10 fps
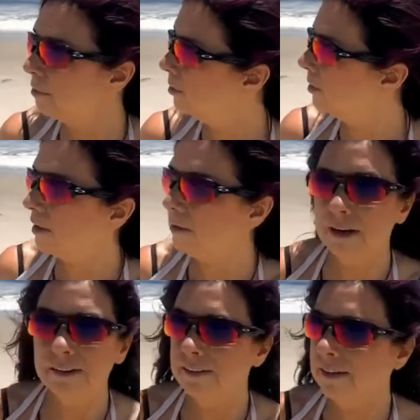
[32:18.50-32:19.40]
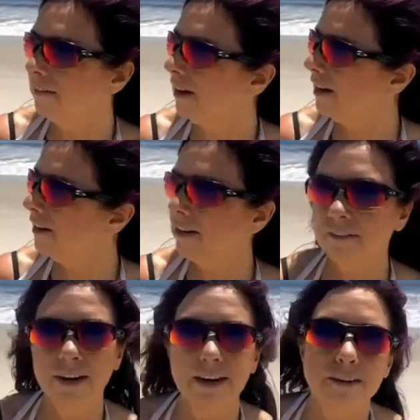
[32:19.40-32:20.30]
to stop looking around and around
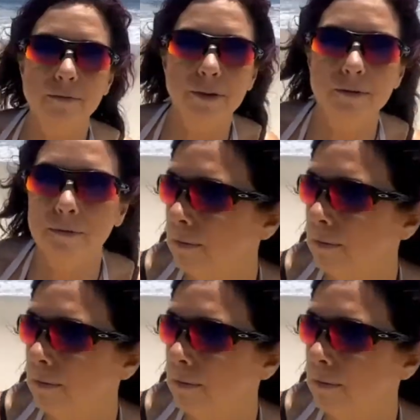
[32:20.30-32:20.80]
and around.